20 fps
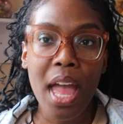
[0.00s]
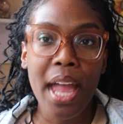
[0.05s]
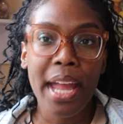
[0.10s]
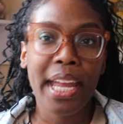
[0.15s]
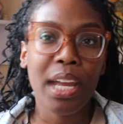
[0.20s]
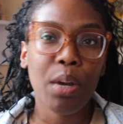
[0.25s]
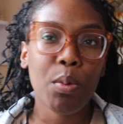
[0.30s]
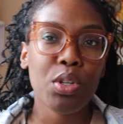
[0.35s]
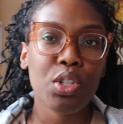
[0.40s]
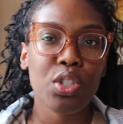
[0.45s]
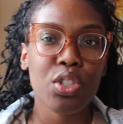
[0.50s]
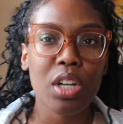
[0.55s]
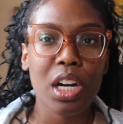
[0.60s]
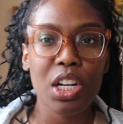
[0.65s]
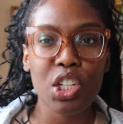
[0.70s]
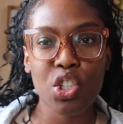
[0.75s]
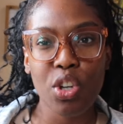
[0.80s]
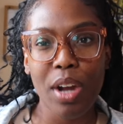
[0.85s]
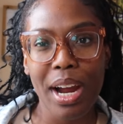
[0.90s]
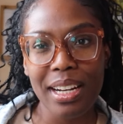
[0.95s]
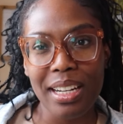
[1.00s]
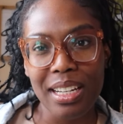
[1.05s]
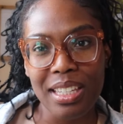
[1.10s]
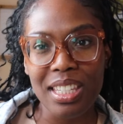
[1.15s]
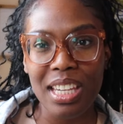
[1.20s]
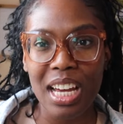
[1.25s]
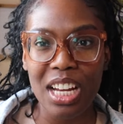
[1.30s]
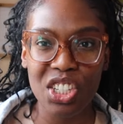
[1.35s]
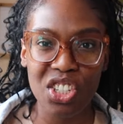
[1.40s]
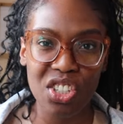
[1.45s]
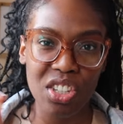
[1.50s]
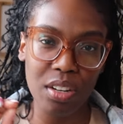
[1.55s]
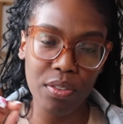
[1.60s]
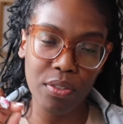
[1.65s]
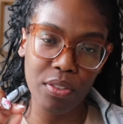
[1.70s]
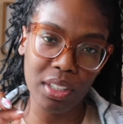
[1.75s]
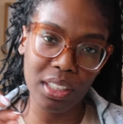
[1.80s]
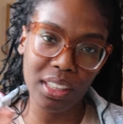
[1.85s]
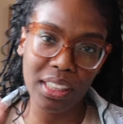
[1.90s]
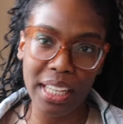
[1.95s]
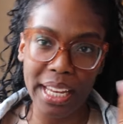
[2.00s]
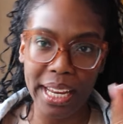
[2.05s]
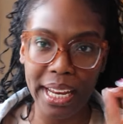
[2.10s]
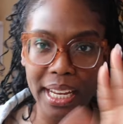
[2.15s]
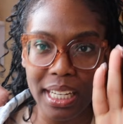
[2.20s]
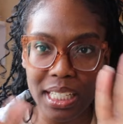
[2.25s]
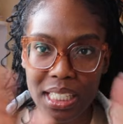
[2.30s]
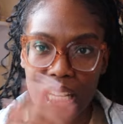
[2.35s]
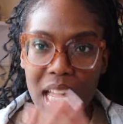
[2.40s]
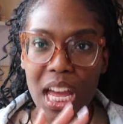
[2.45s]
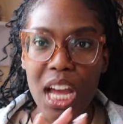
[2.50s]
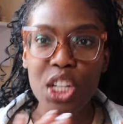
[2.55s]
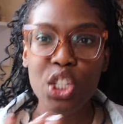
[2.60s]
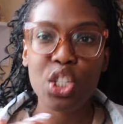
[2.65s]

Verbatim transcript: He will start trying to touch different things